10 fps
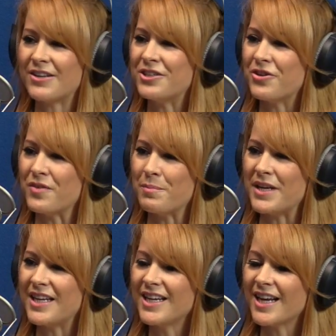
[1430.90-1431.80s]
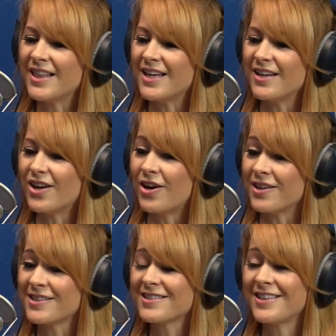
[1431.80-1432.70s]
and you have a meeting and then
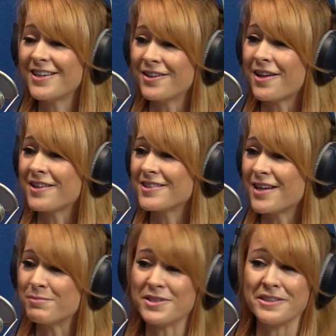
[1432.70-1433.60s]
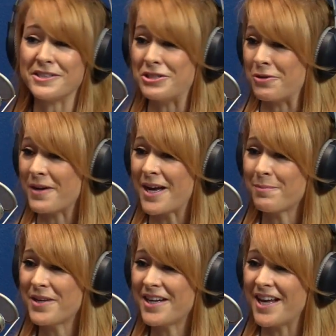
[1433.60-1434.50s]
honestly a lot of times things don't
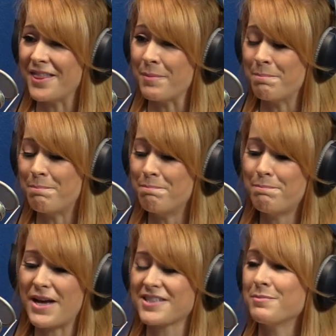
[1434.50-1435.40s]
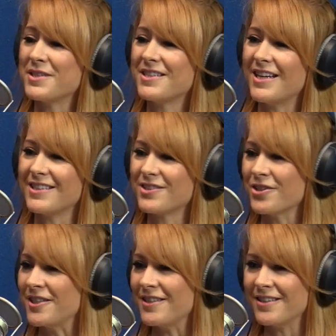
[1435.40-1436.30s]
happen and yeah. the best mistakes
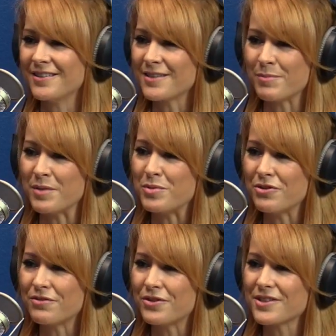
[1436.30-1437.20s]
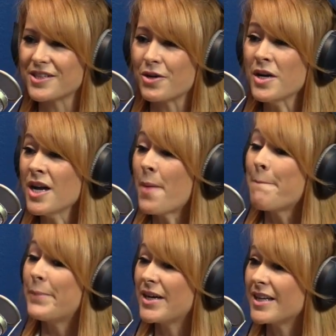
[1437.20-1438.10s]
turn into something beautiful. So, gotcha.
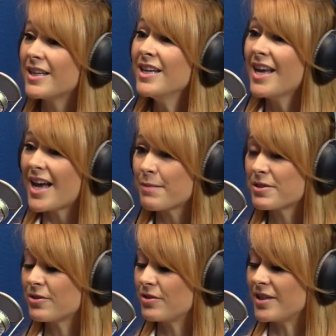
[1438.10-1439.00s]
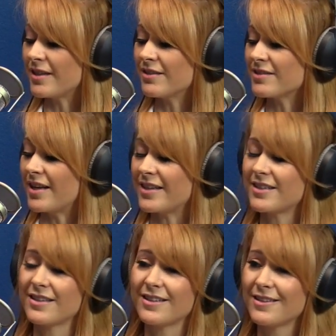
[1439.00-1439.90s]
Oh, But absolutely, there's like
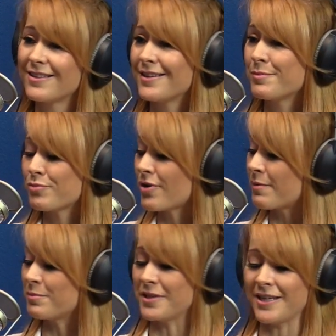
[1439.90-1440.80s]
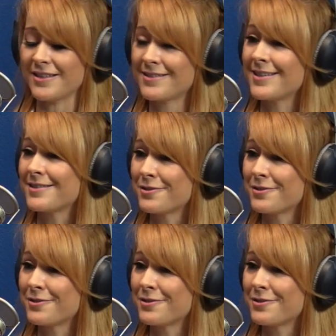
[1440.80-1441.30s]
probably six,